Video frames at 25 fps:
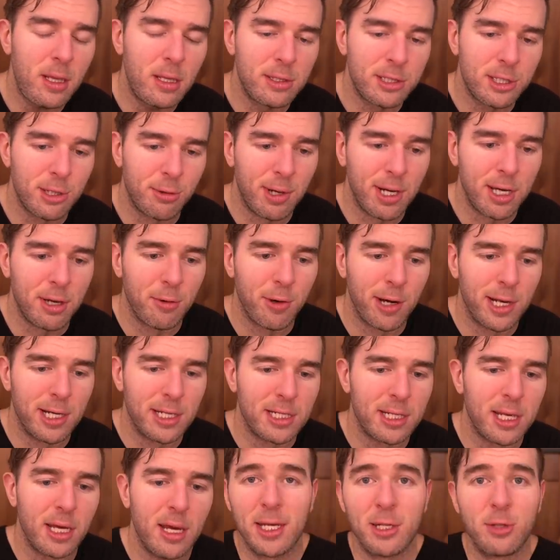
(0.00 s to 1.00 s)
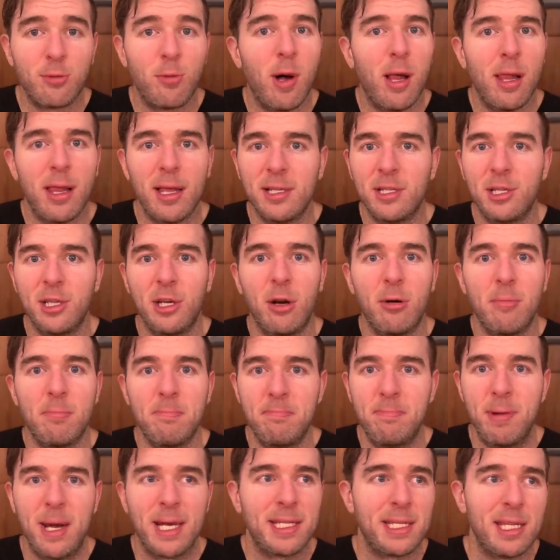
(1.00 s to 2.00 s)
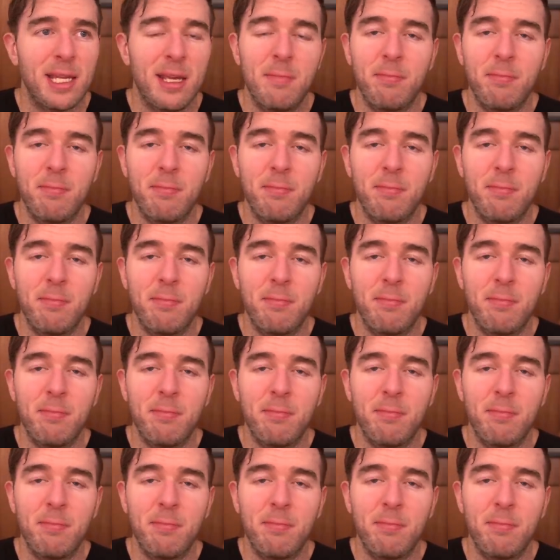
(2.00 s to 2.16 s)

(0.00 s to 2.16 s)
So anyways, as well as, you know, best